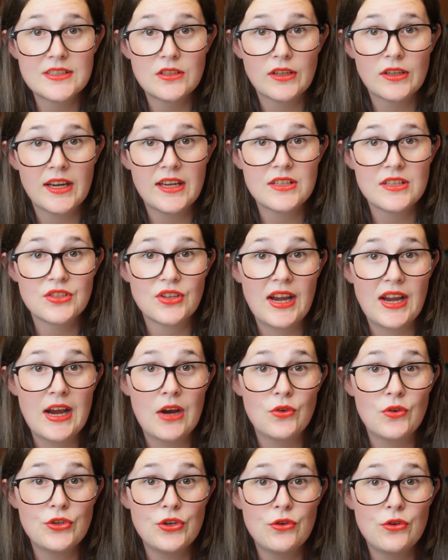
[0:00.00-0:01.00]
look into
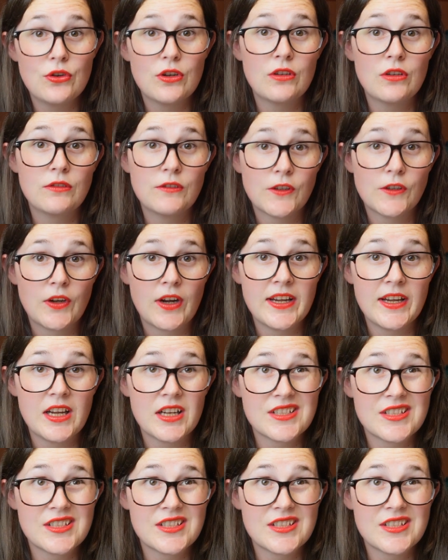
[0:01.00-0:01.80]
how you can create a